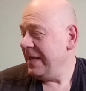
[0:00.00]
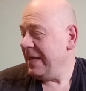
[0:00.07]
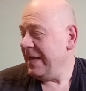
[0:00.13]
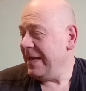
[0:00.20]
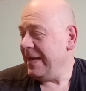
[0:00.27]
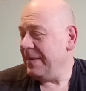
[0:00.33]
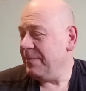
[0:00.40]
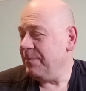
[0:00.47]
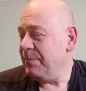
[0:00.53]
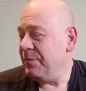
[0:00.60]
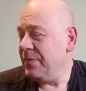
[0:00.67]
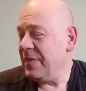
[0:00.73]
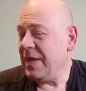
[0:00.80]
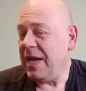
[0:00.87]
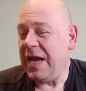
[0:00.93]
Um,
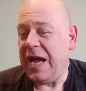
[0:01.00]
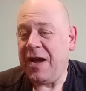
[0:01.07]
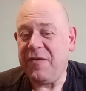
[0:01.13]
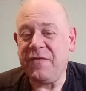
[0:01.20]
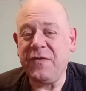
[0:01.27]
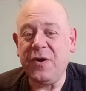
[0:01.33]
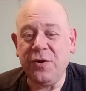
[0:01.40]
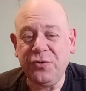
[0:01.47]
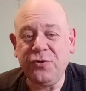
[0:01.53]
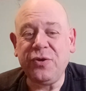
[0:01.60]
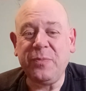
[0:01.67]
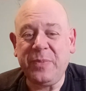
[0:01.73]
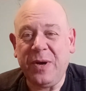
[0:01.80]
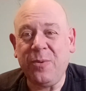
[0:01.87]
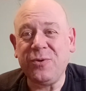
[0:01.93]
I have another
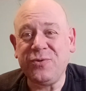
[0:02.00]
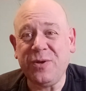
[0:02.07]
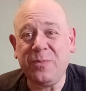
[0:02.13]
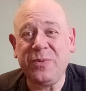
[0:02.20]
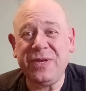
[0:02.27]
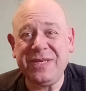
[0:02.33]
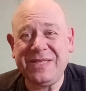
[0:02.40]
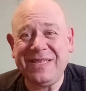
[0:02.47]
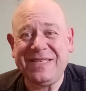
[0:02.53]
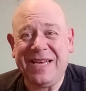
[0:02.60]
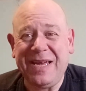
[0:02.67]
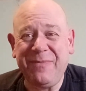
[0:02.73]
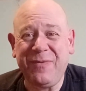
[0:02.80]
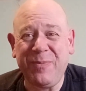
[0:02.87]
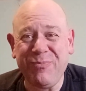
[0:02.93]
power drill, but it's the
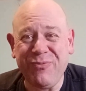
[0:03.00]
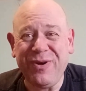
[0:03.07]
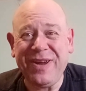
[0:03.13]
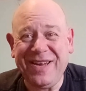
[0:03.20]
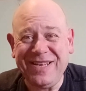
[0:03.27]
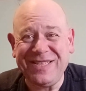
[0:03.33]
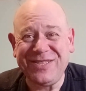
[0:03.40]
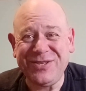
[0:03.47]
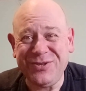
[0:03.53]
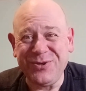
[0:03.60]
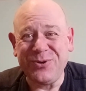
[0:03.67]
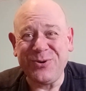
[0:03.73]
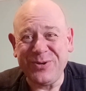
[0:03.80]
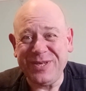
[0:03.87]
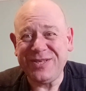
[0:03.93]
type for breaking stone.